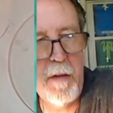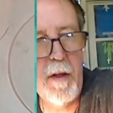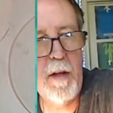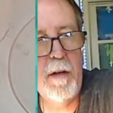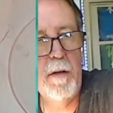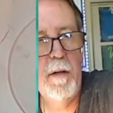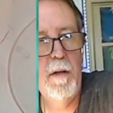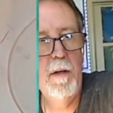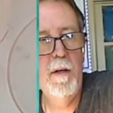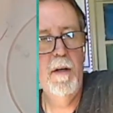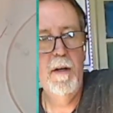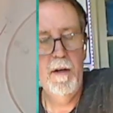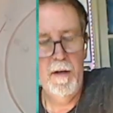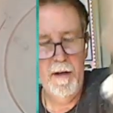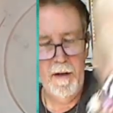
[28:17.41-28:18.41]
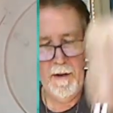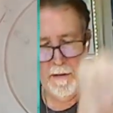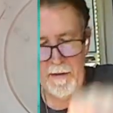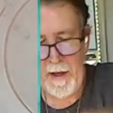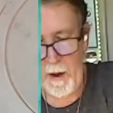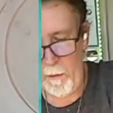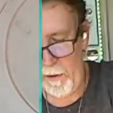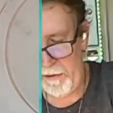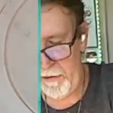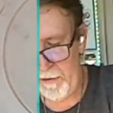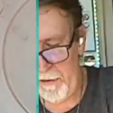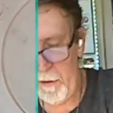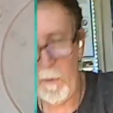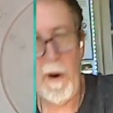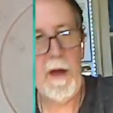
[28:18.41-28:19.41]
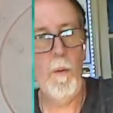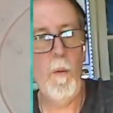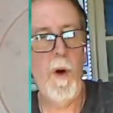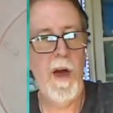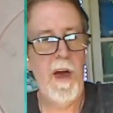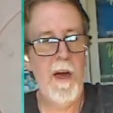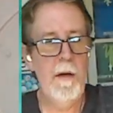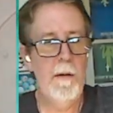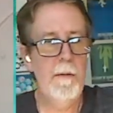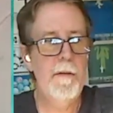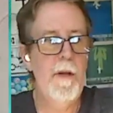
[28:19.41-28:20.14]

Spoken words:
that that wasn't the right way.